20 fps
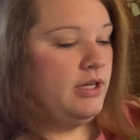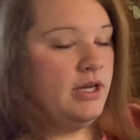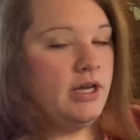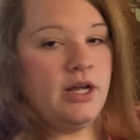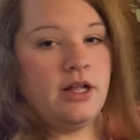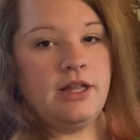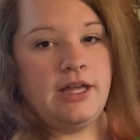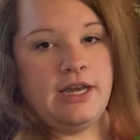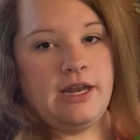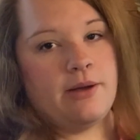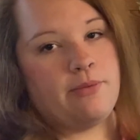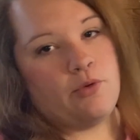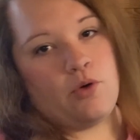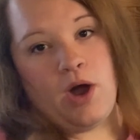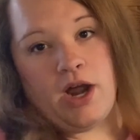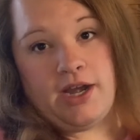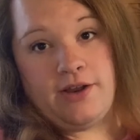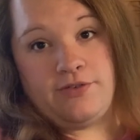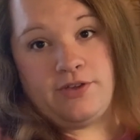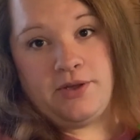clean up quite
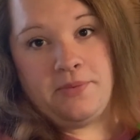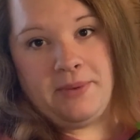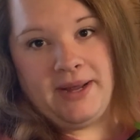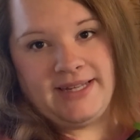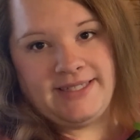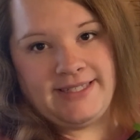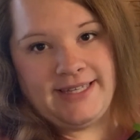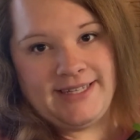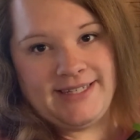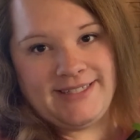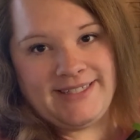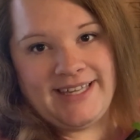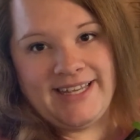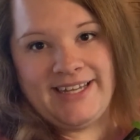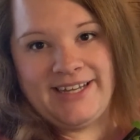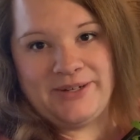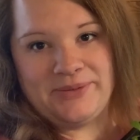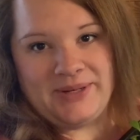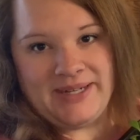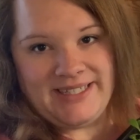a few messes
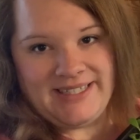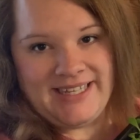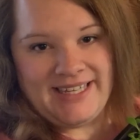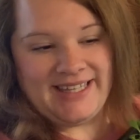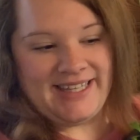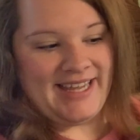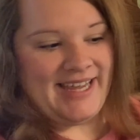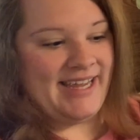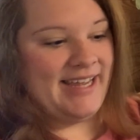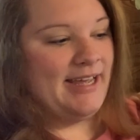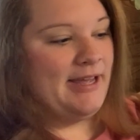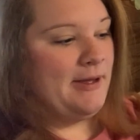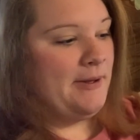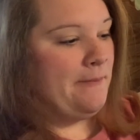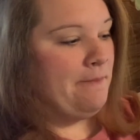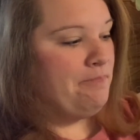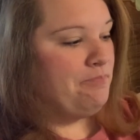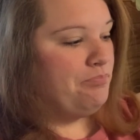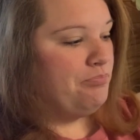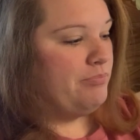recently
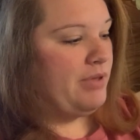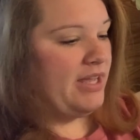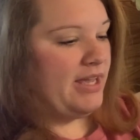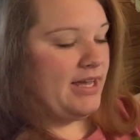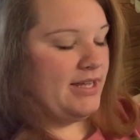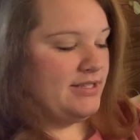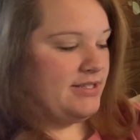because of